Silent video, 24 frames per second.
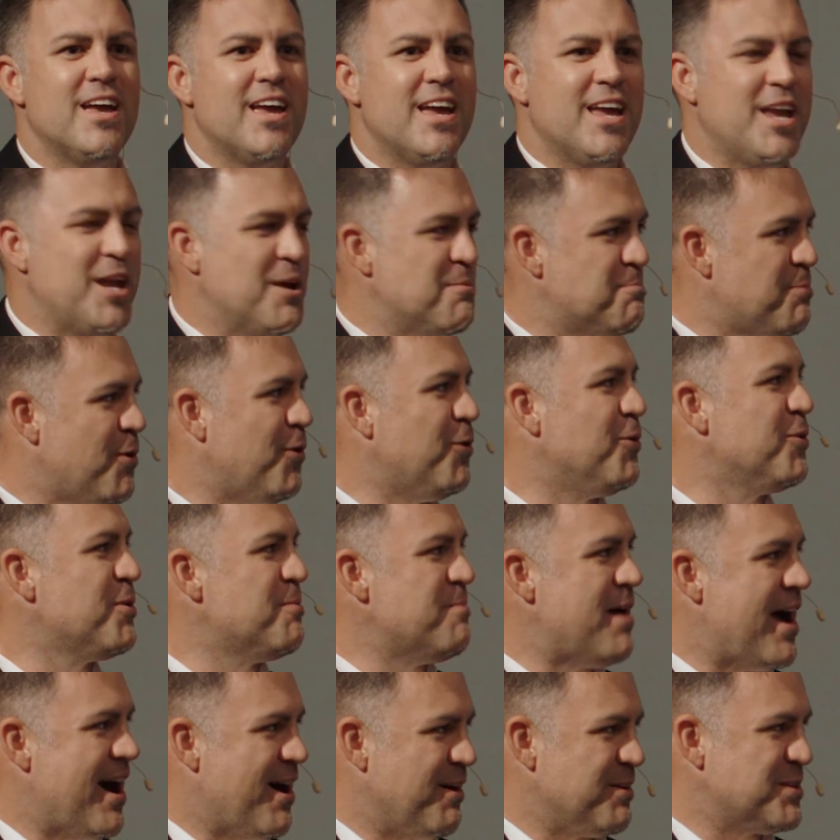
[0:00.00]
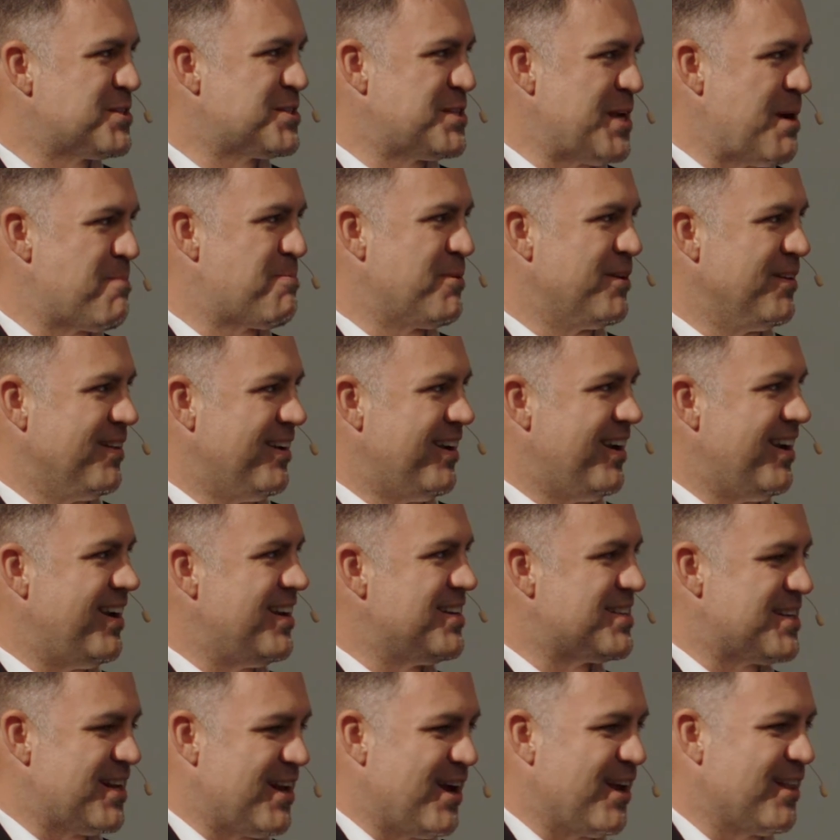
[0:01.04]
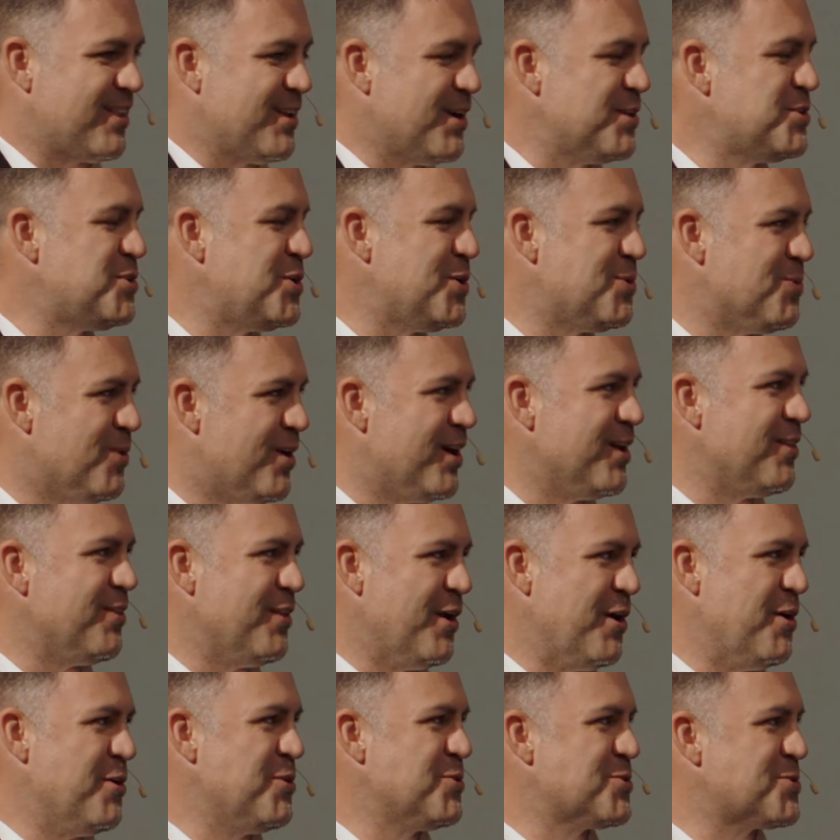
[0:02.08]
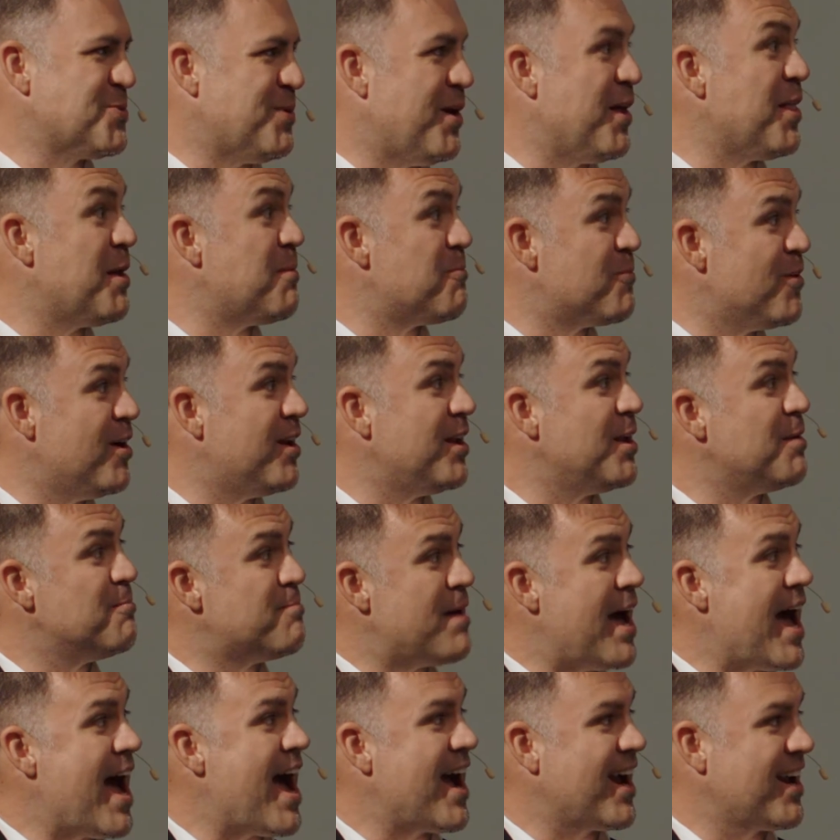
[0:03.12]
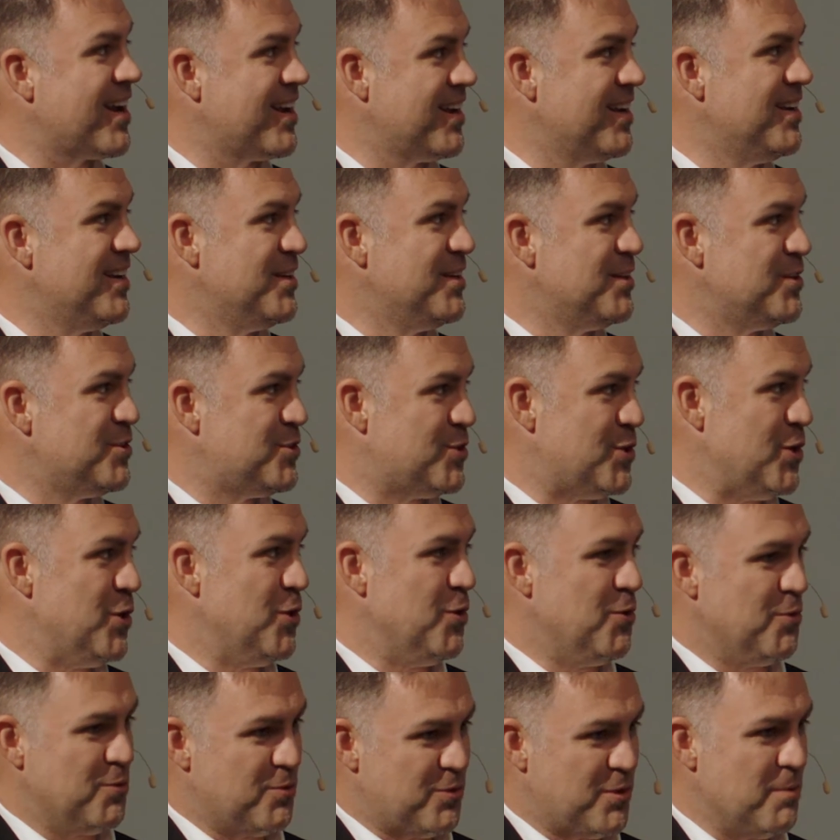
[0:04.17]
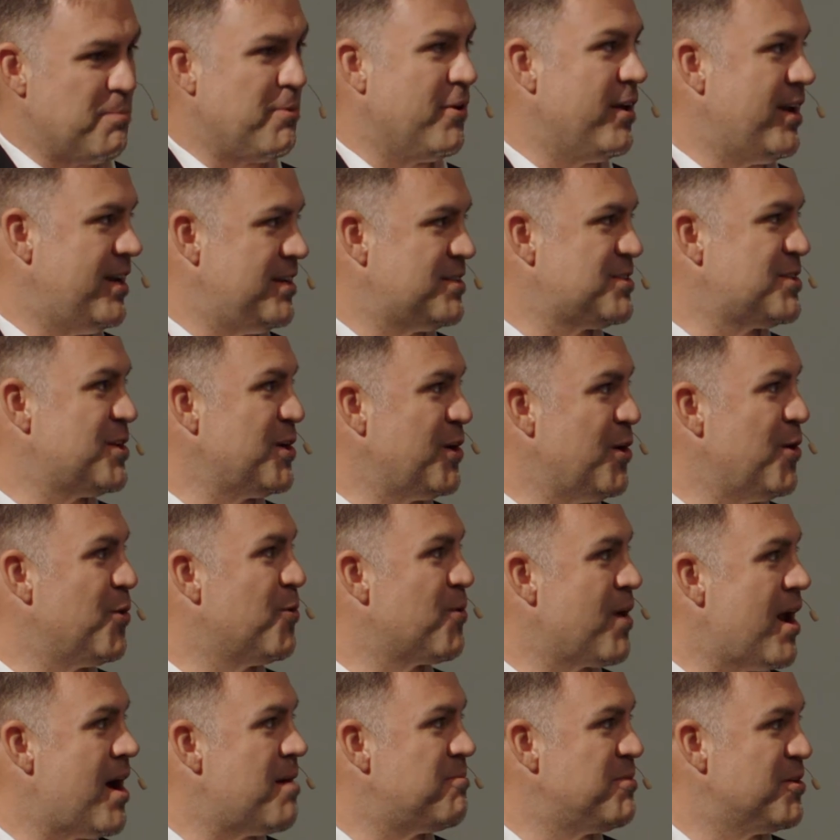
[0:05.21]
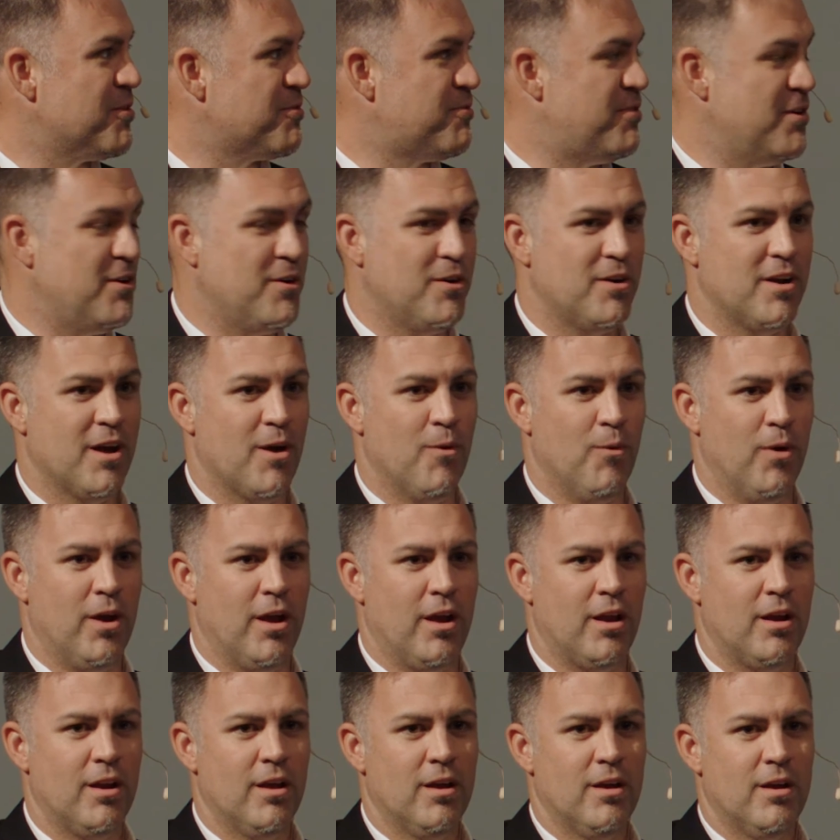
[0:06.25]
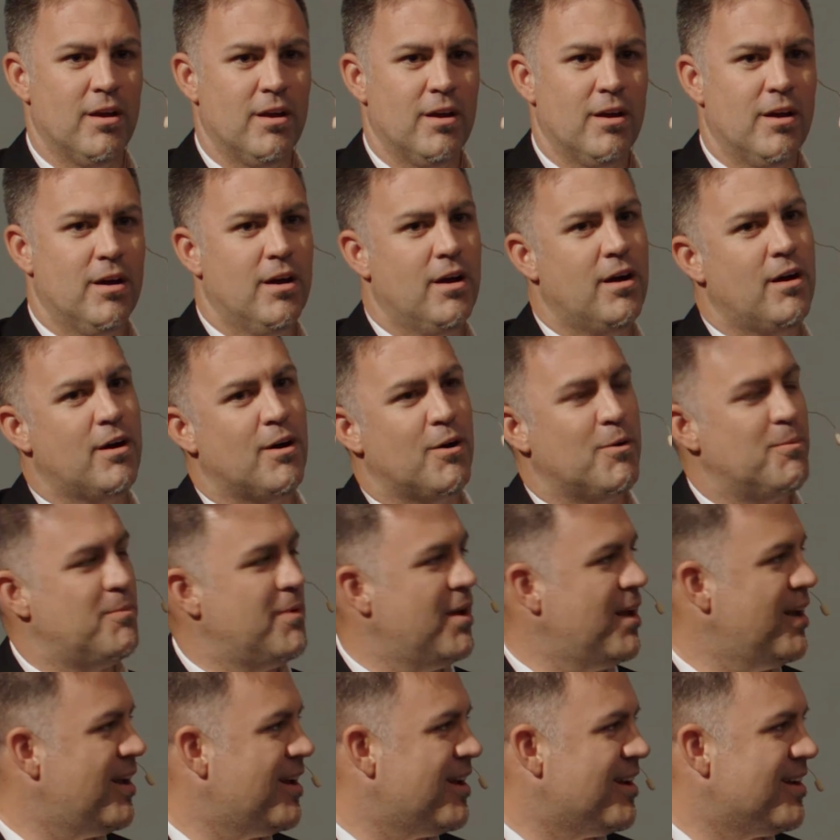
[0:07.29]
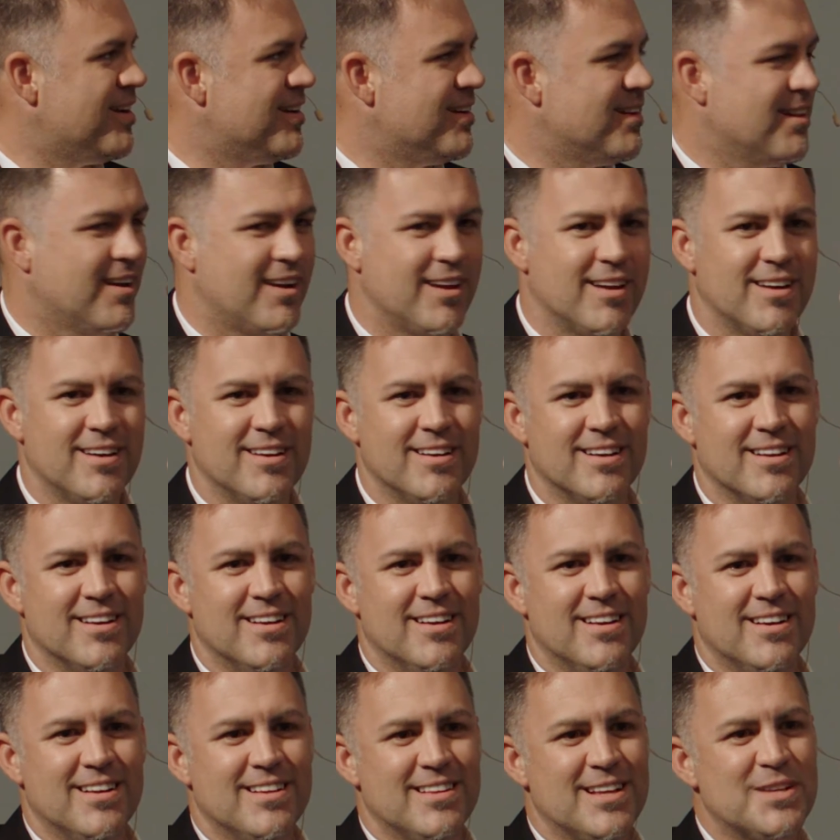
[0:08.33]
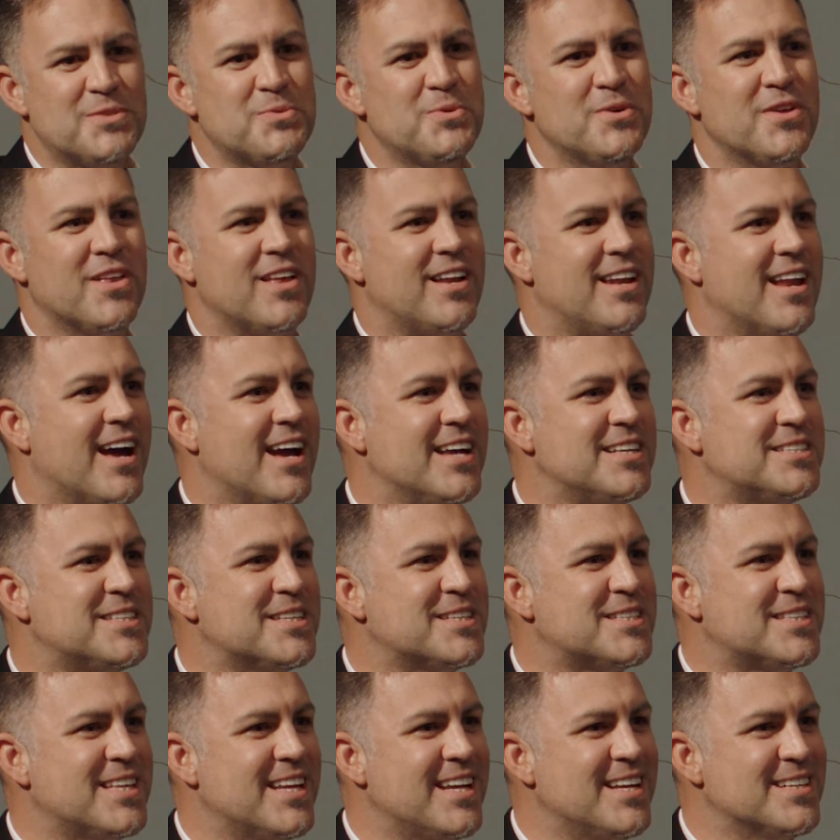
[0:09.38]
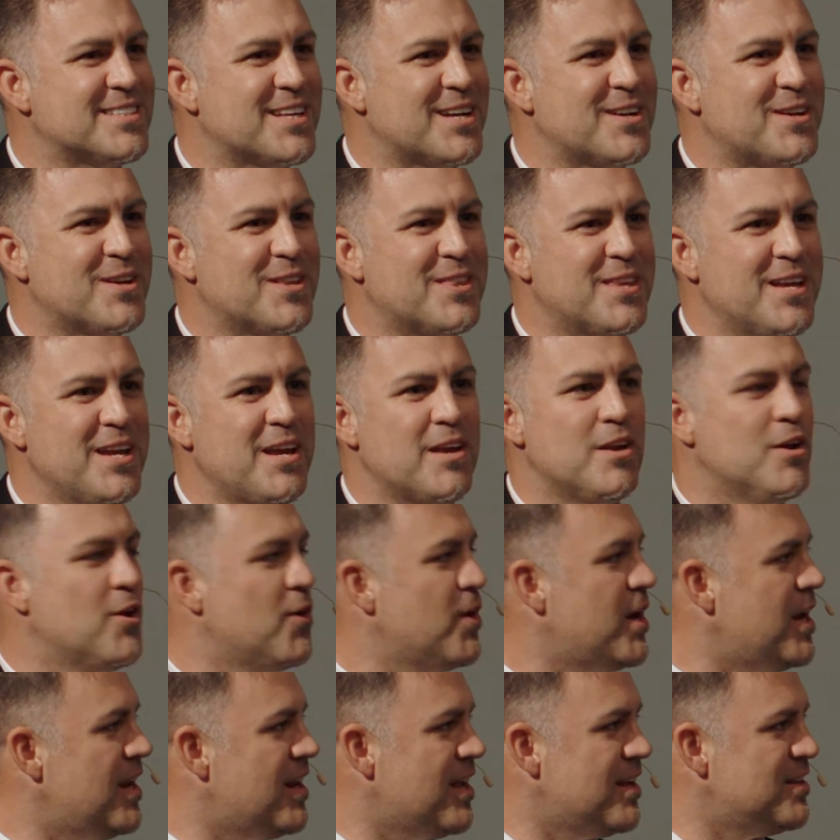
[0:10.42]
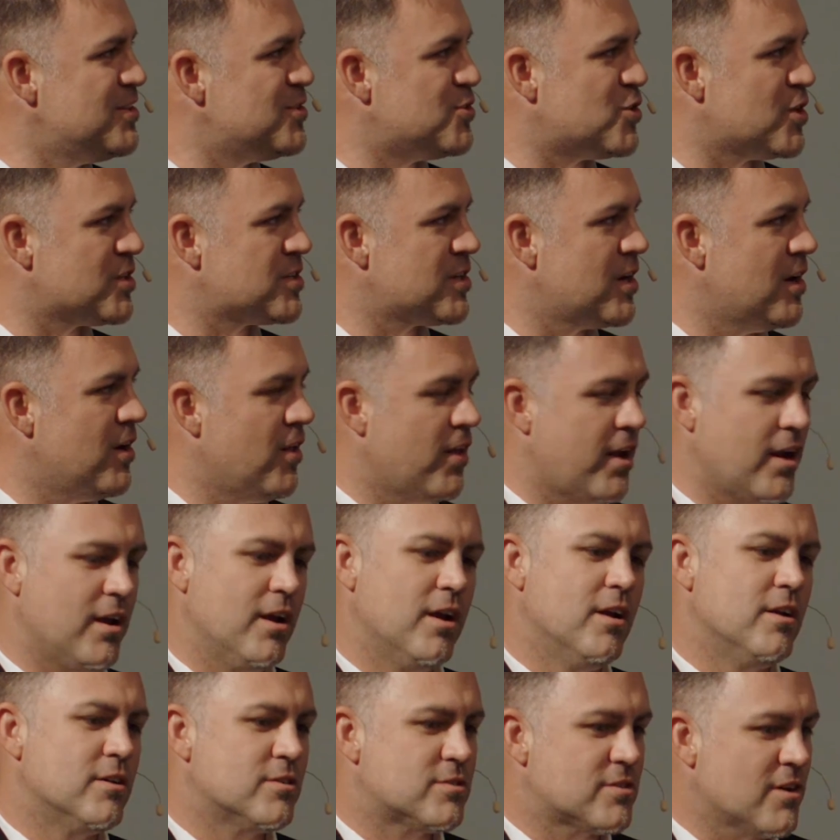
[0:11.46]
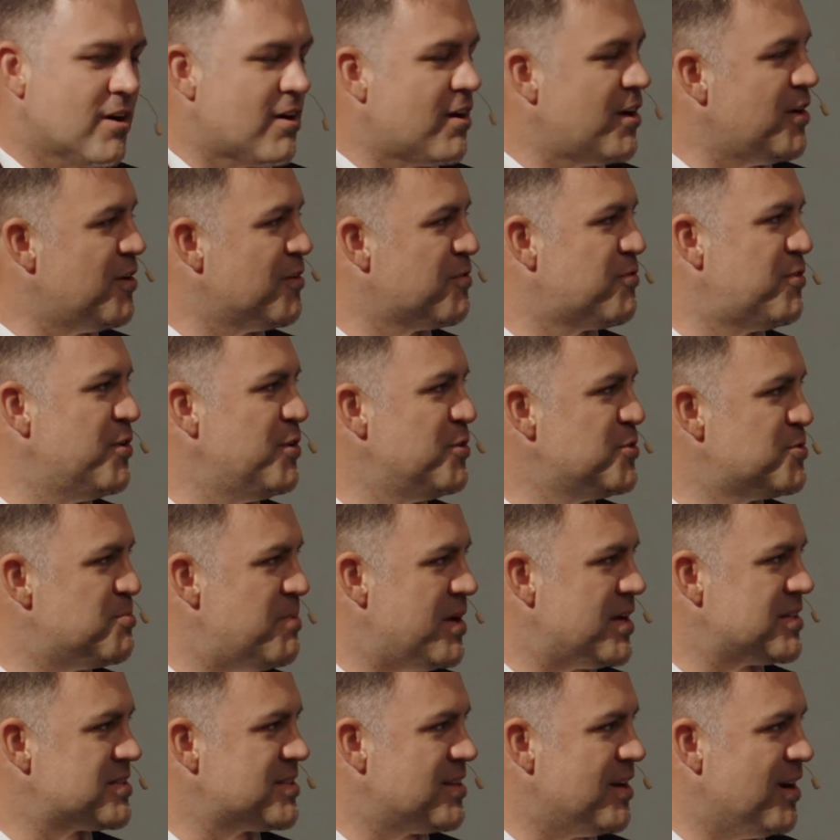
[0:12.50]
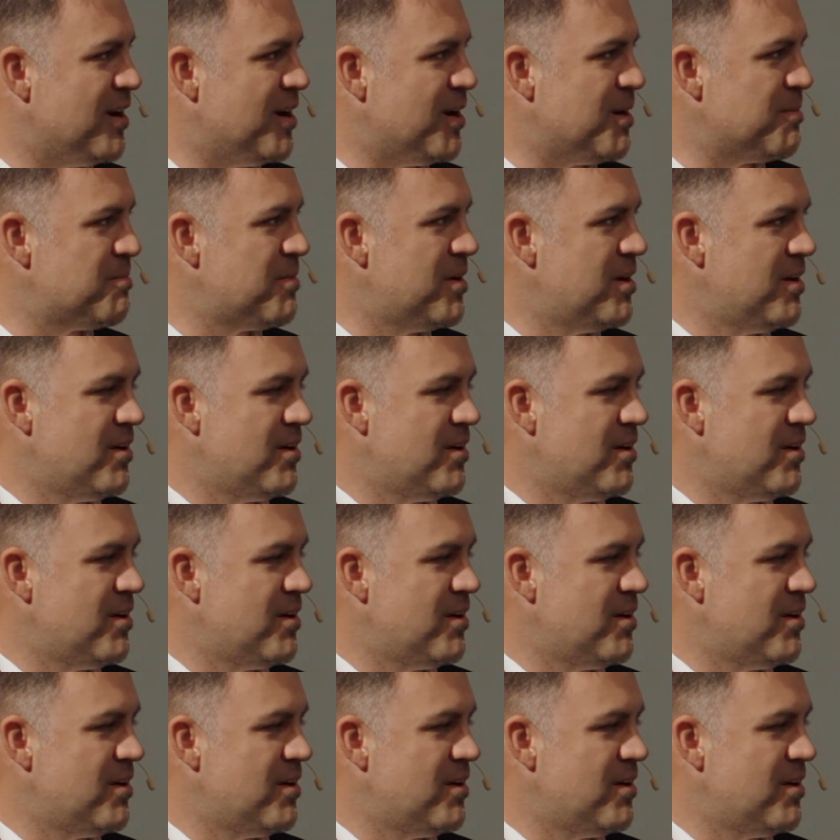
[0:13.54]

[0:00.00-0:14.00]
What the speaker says: He had pulled them out separately. He said, I thought you'd want those while I'm running back to the place to go grab your food. And I went, oh man, like, that's one of the nicest things I could think. You know, he didn't just go like, sorry, your food's messed up.